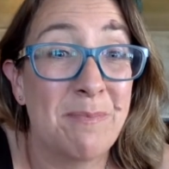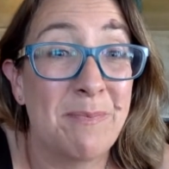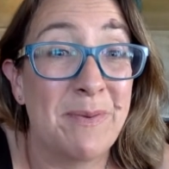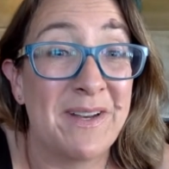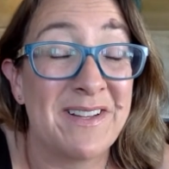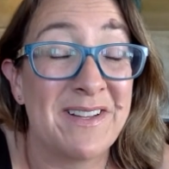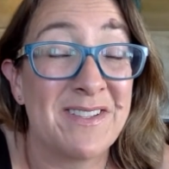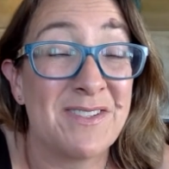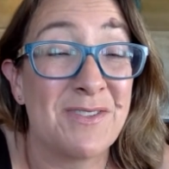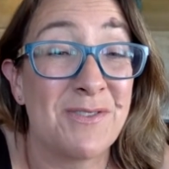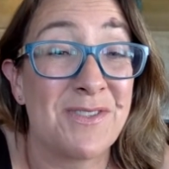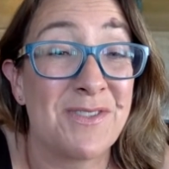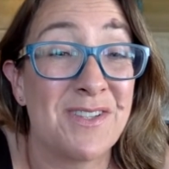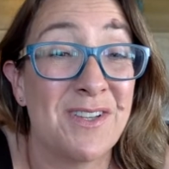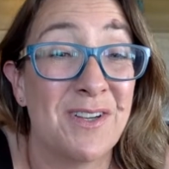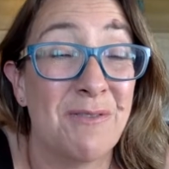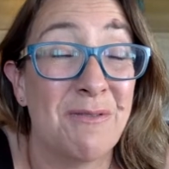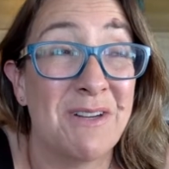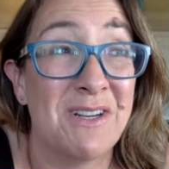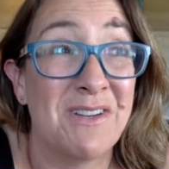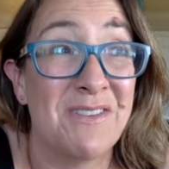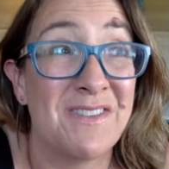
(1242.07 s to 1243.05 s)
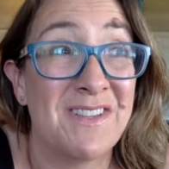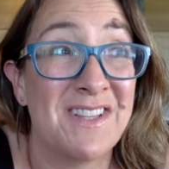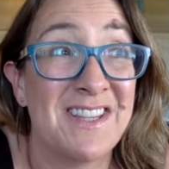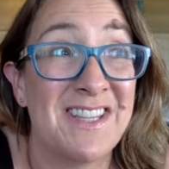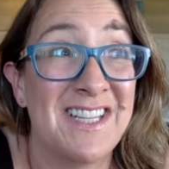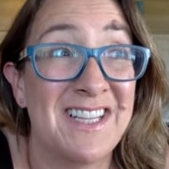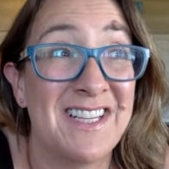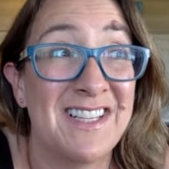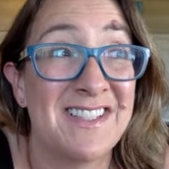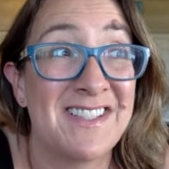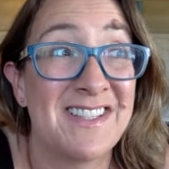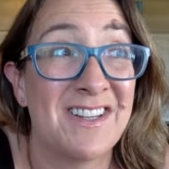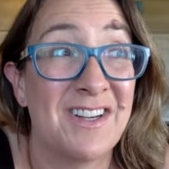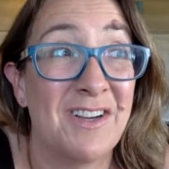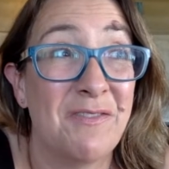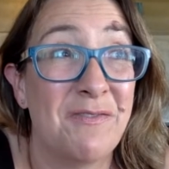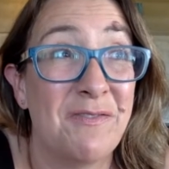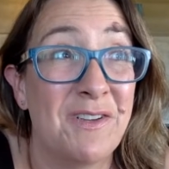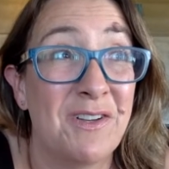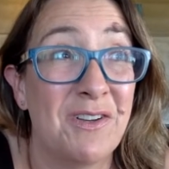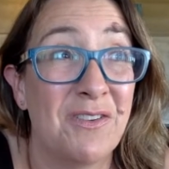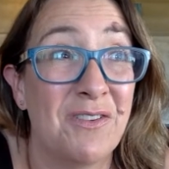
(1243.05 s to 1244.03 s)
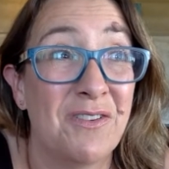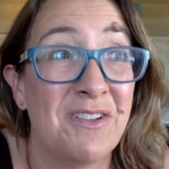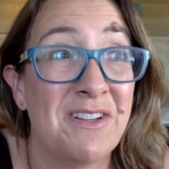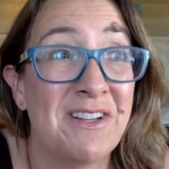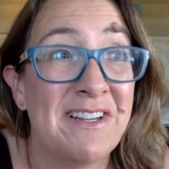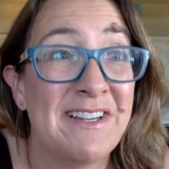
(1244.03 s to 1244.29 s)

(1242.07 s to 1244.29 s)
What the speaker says: But it's also one of the things that I feel